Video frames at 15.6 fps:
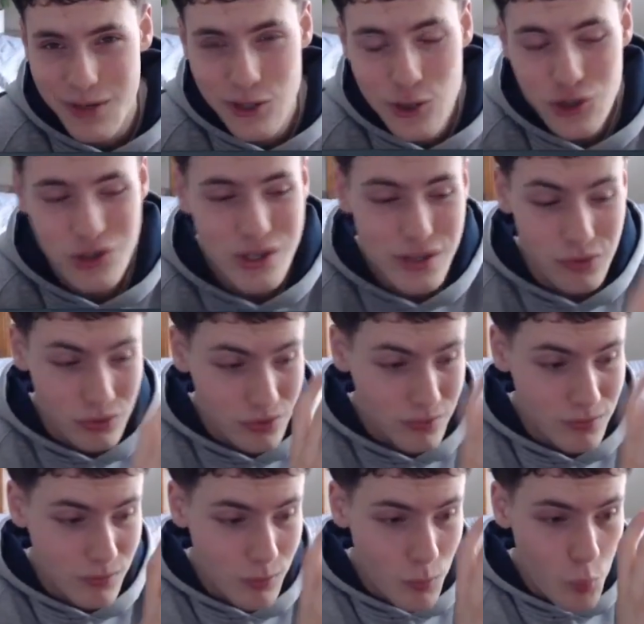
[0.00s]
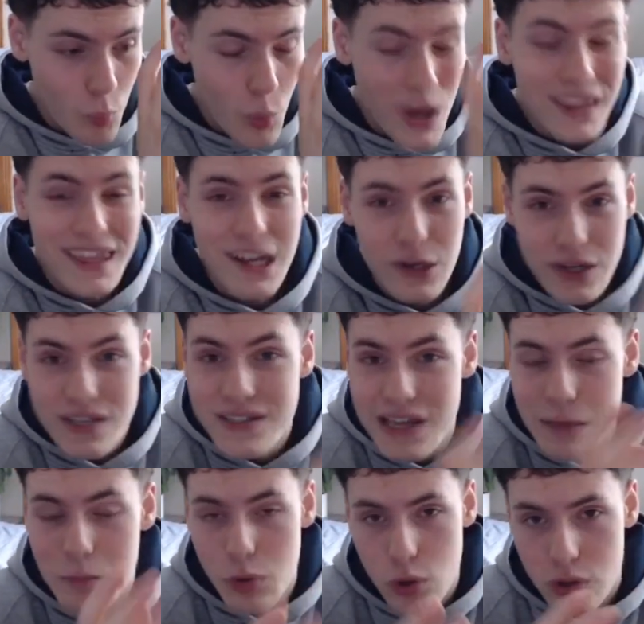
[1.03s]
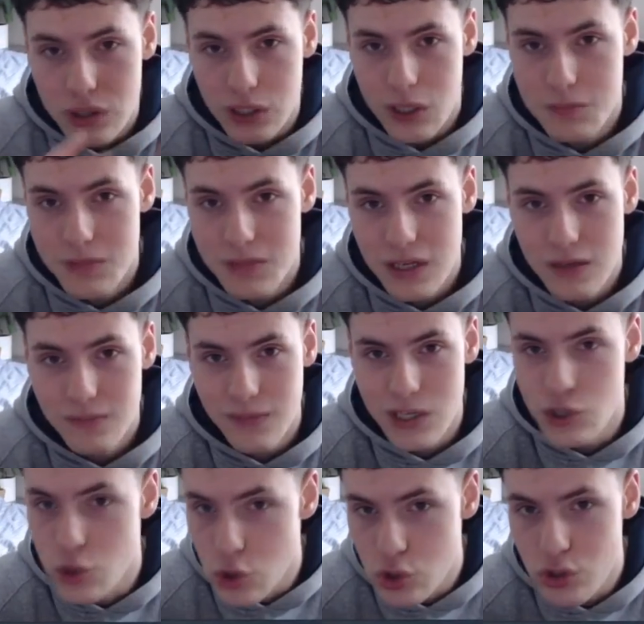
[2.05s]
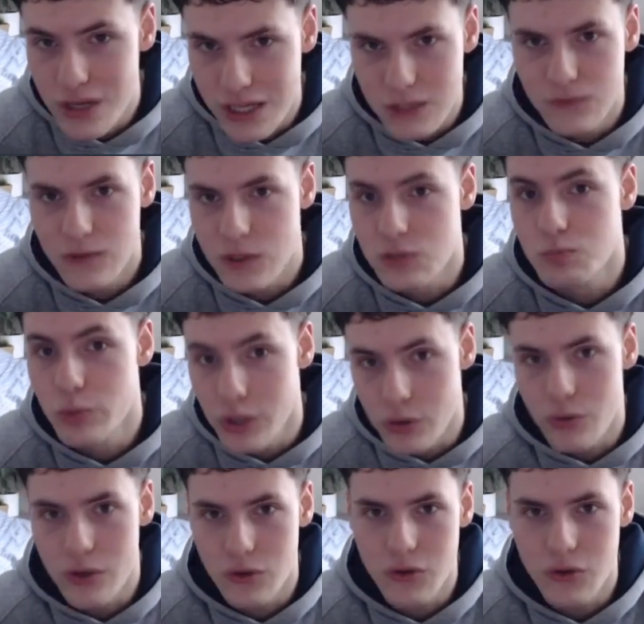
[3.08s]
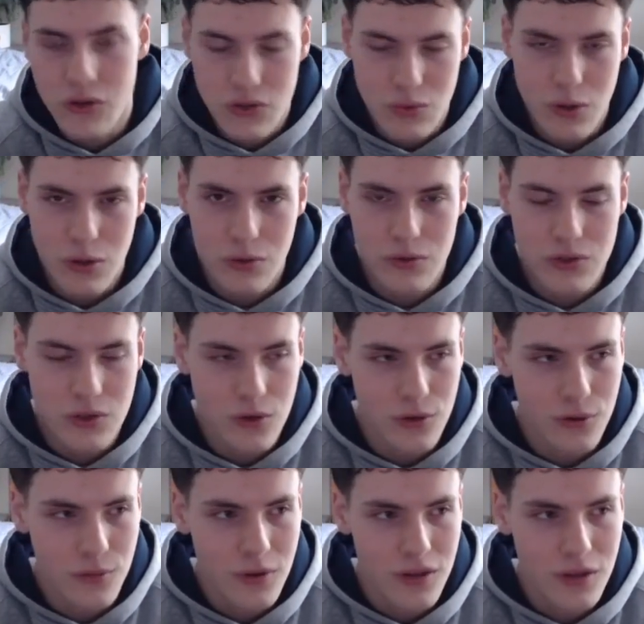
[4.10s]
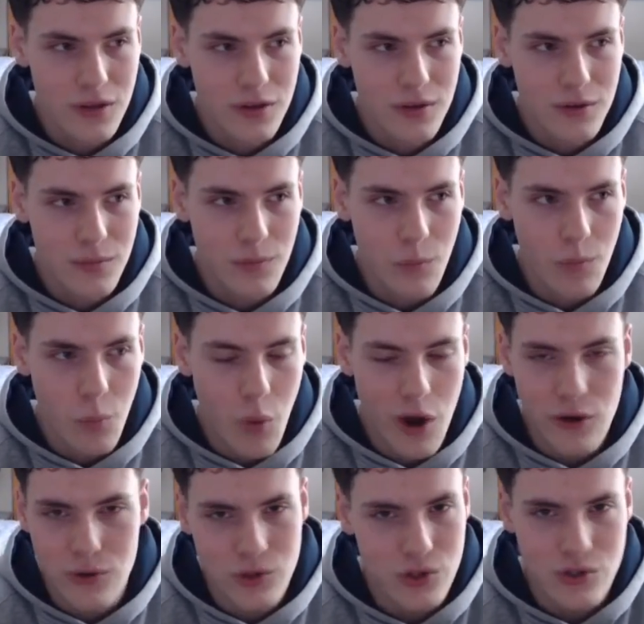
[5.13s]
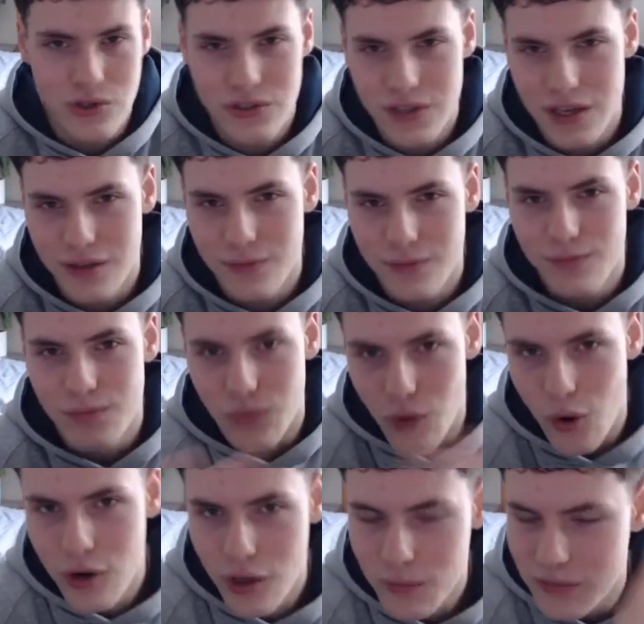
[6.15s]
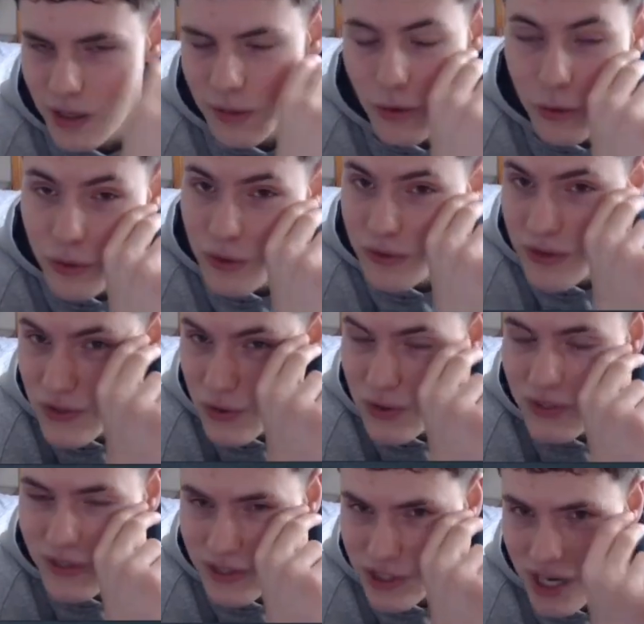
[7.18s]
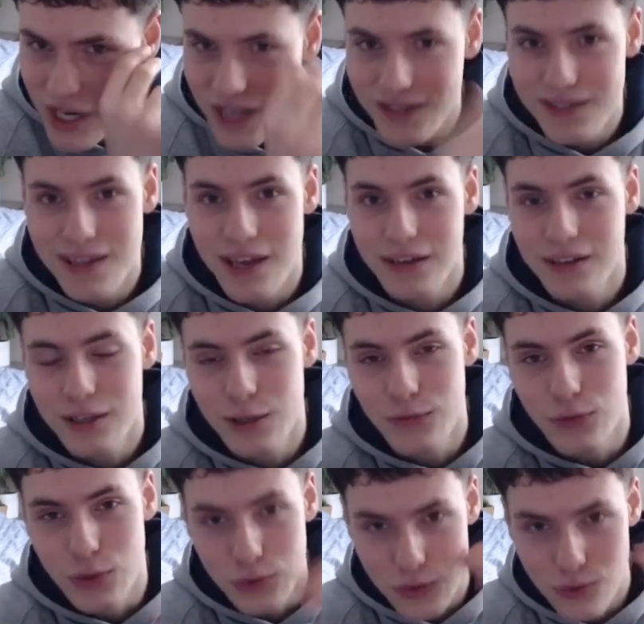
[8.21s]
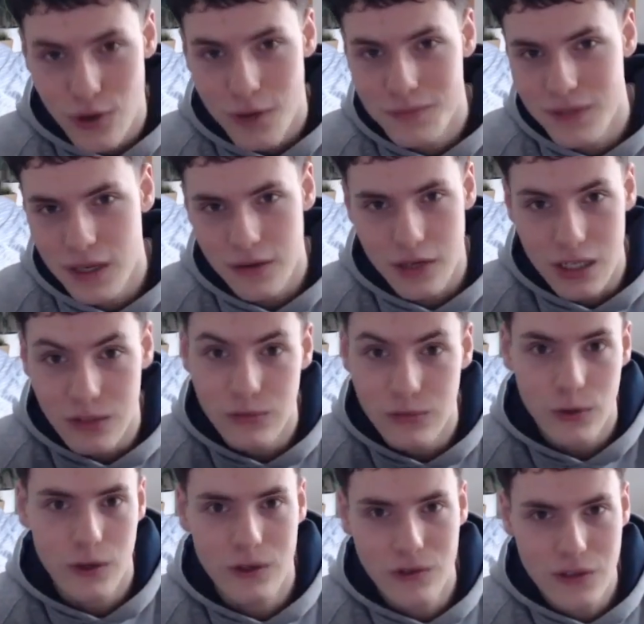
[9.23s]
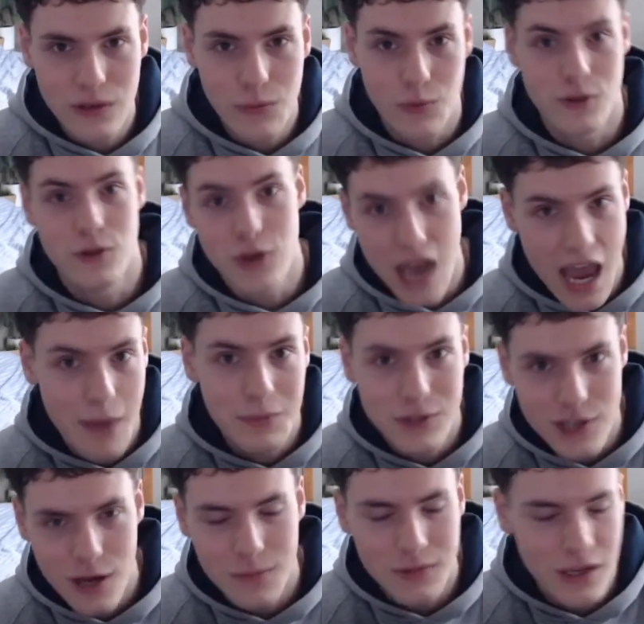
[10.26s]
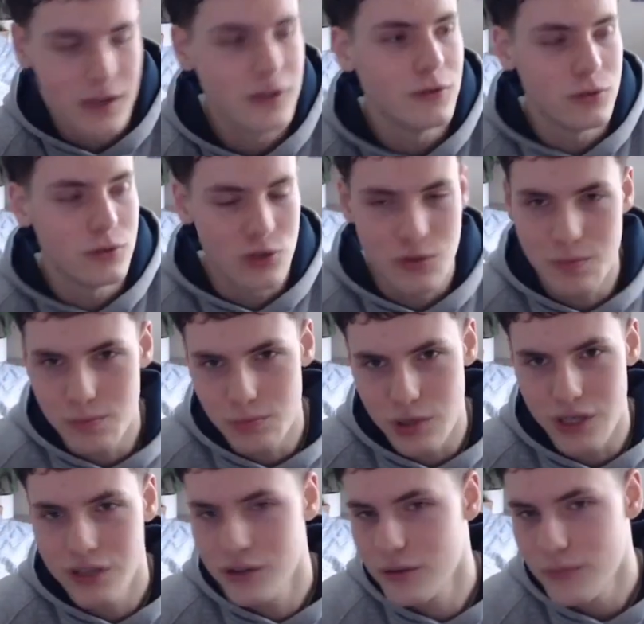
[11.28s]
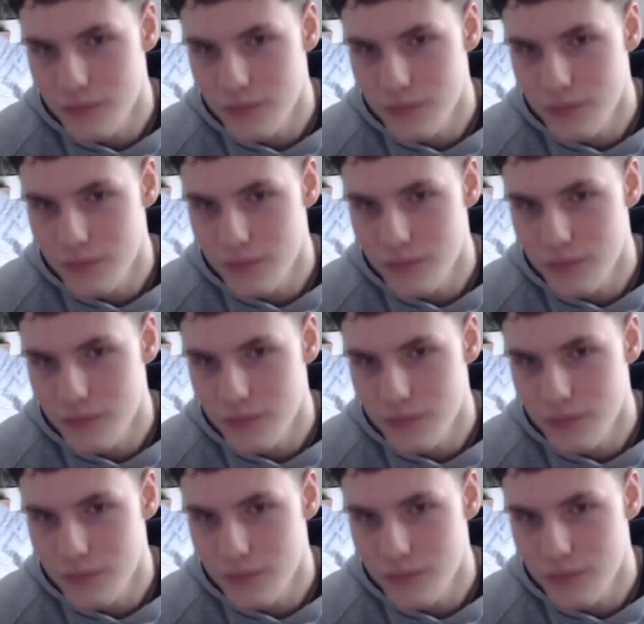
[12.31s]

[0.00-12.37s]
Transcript: And usually when there is a broken update, it usually gets fixed pretty quickly as well. So why don't you just like not update? Although there's always the chance that if you do update infrequently, when you happen to update, it will just break.